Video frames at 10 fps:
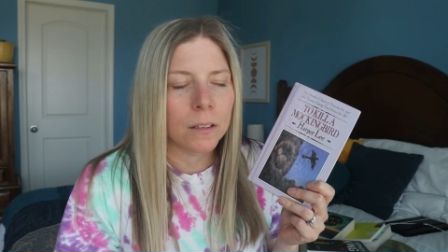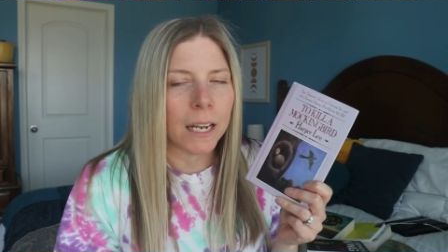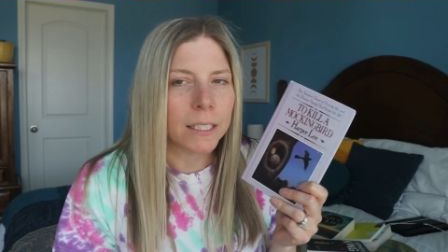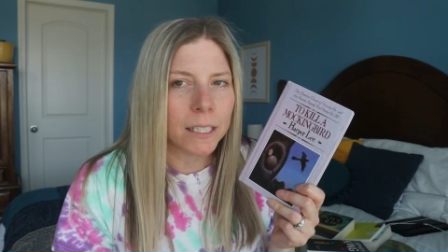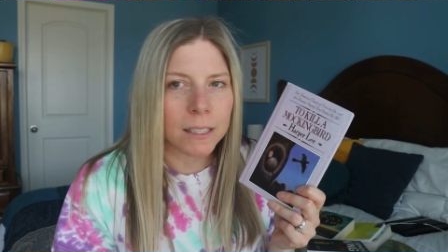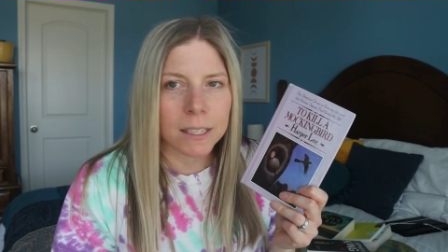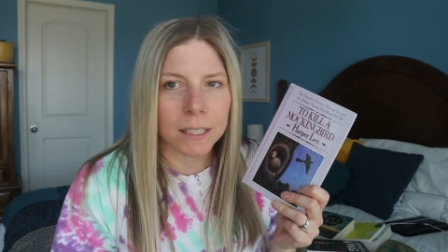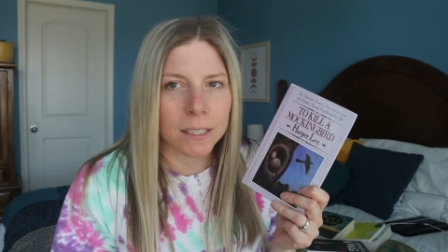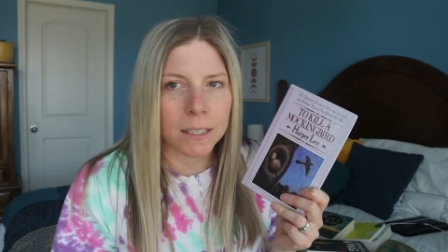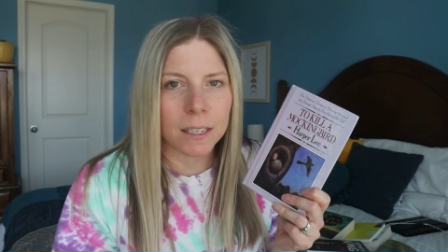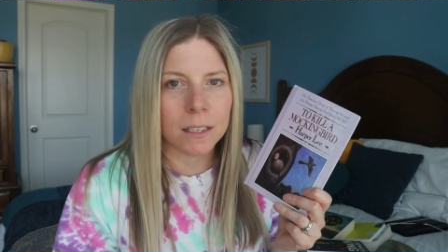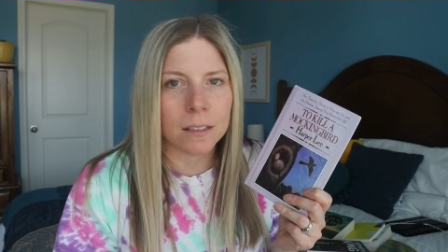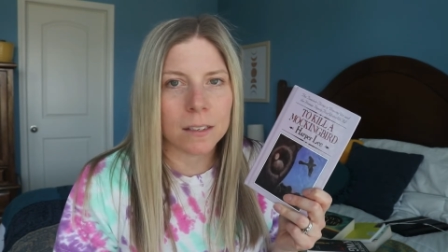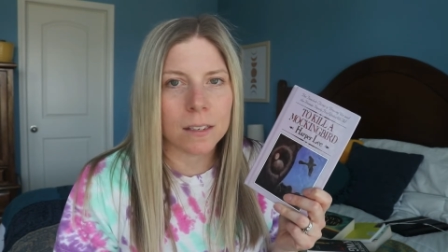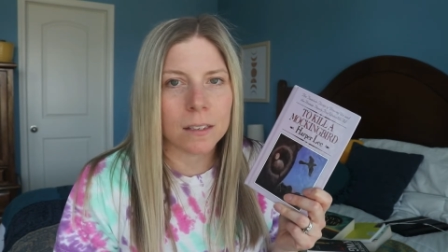
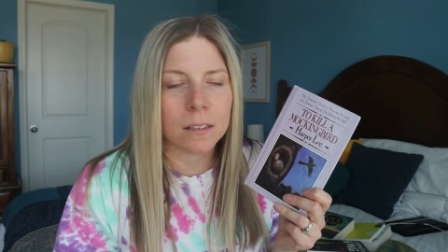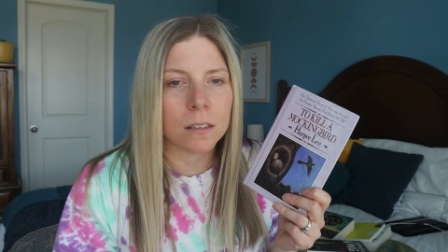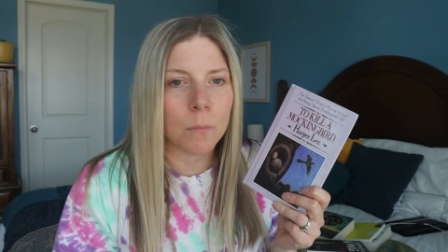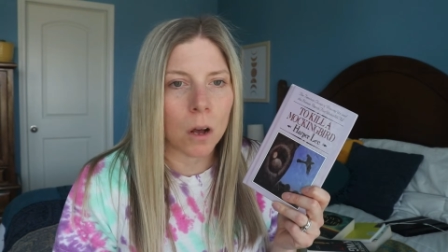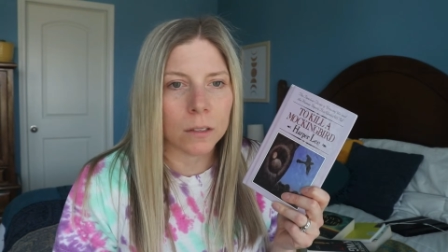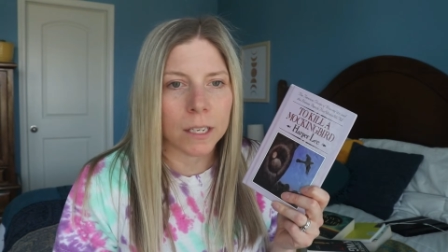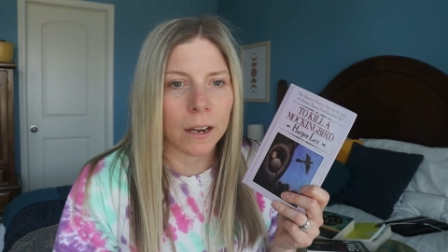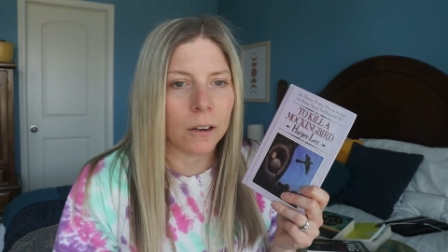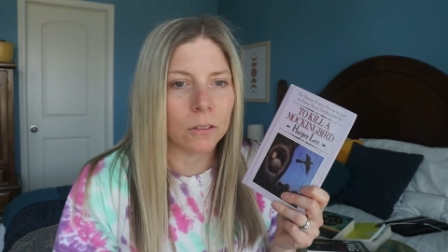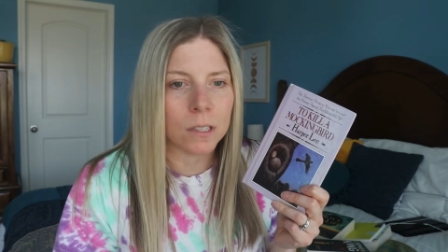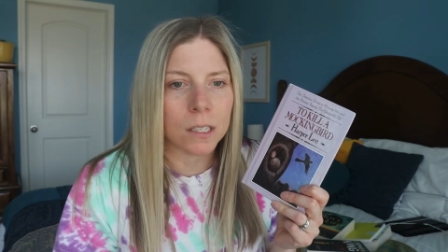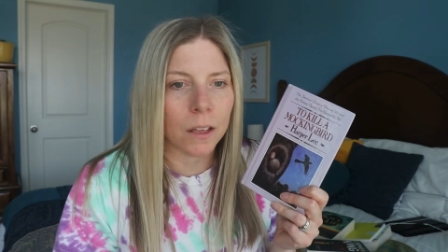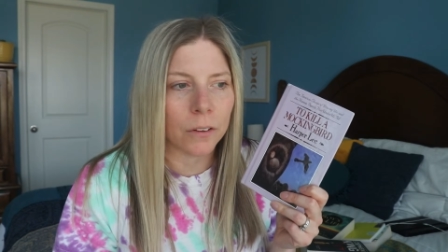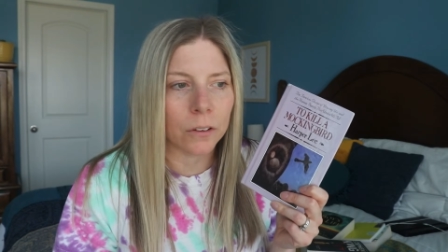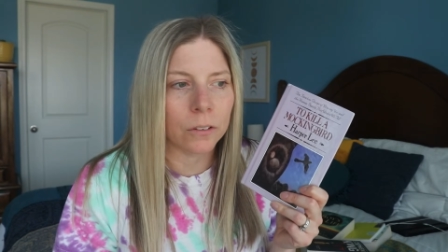1960s small town
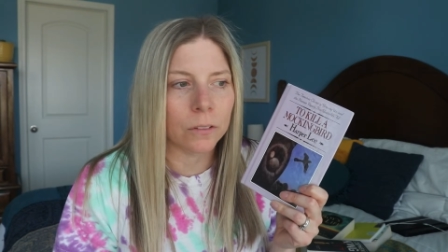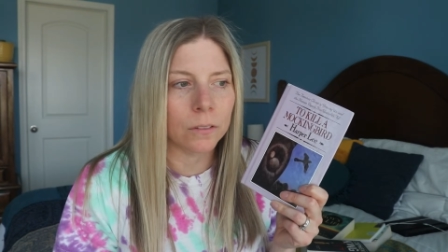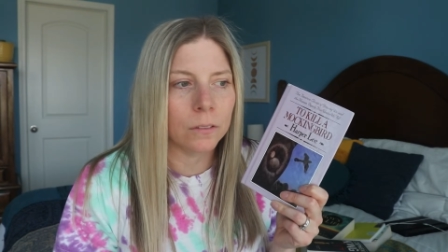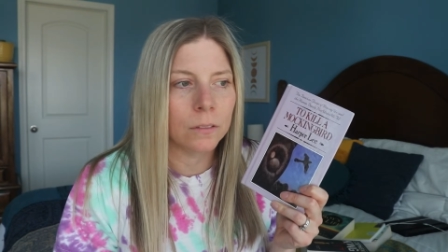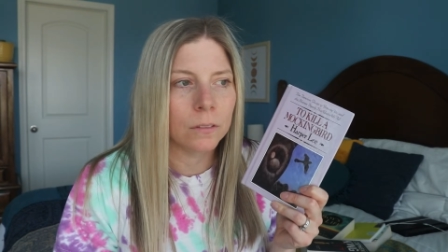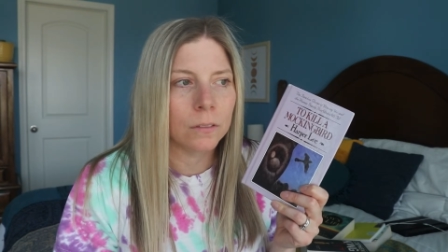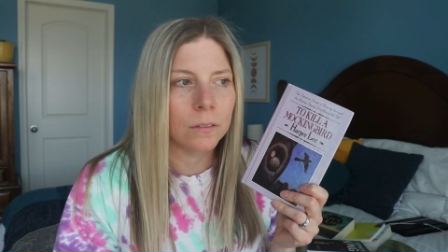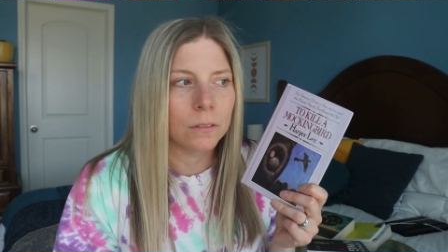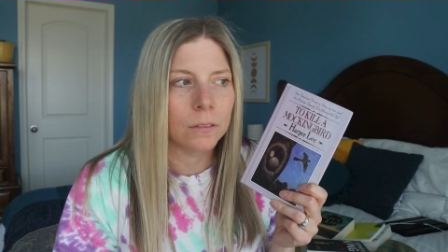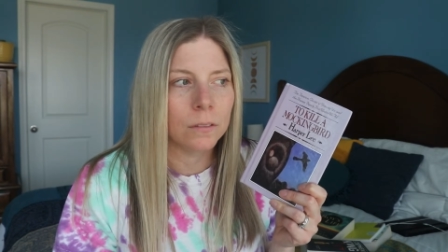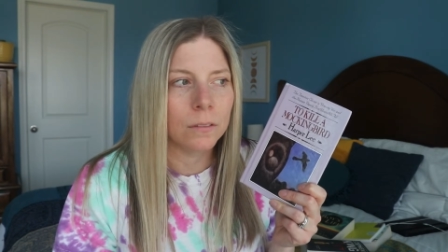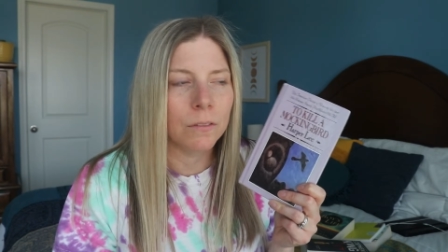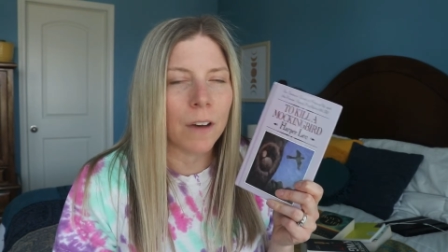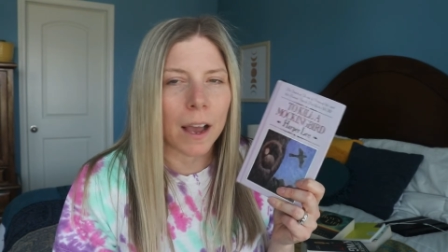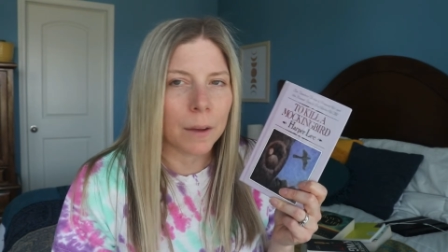southern
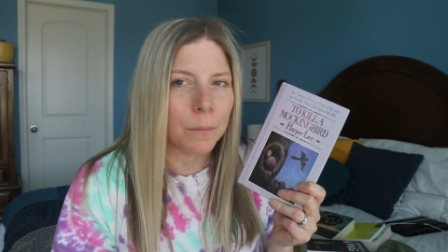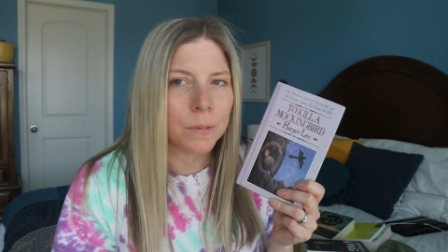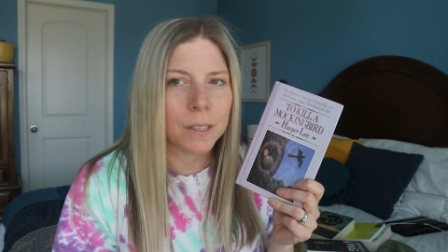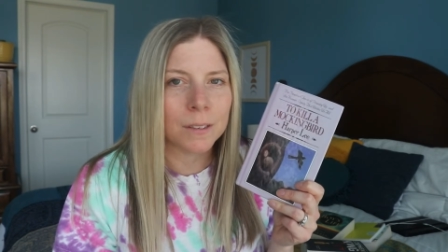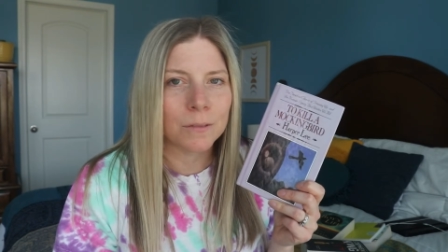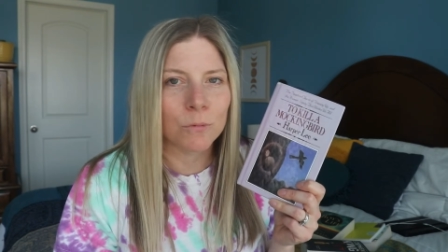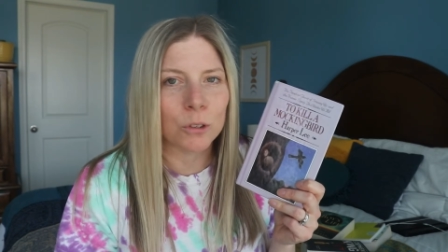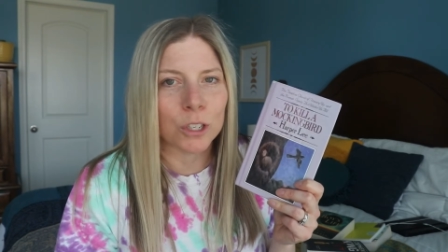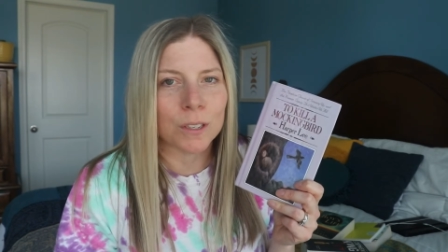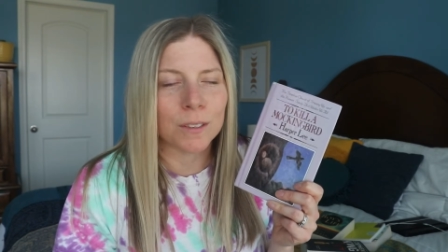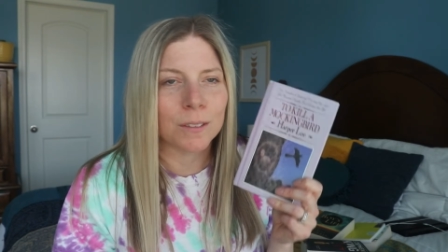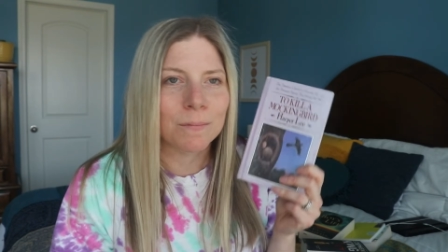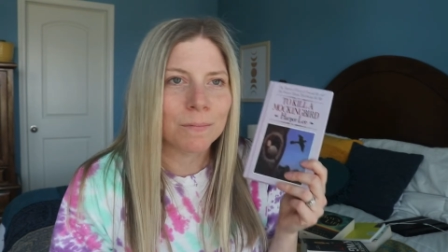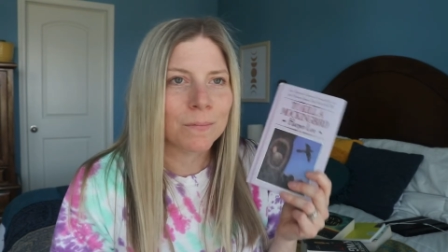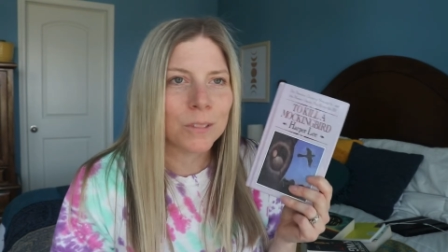vibes were just
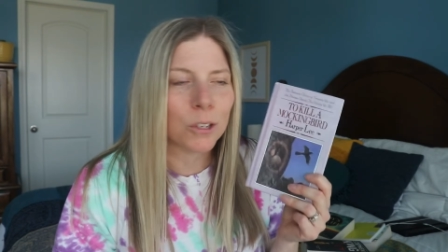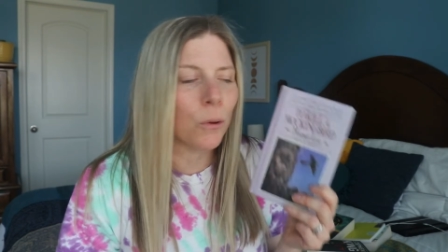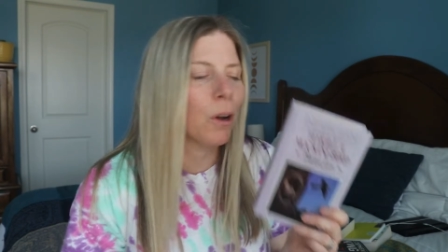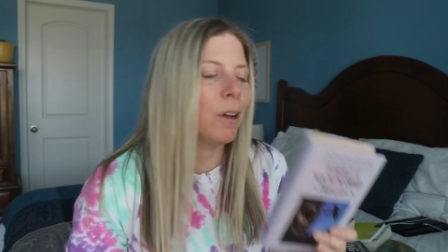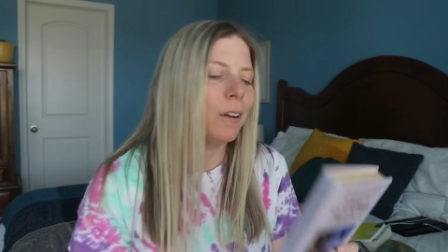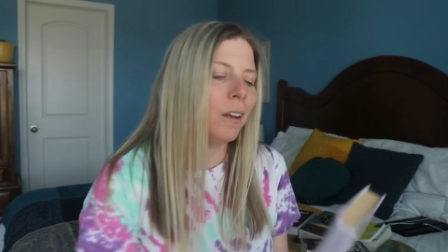so good.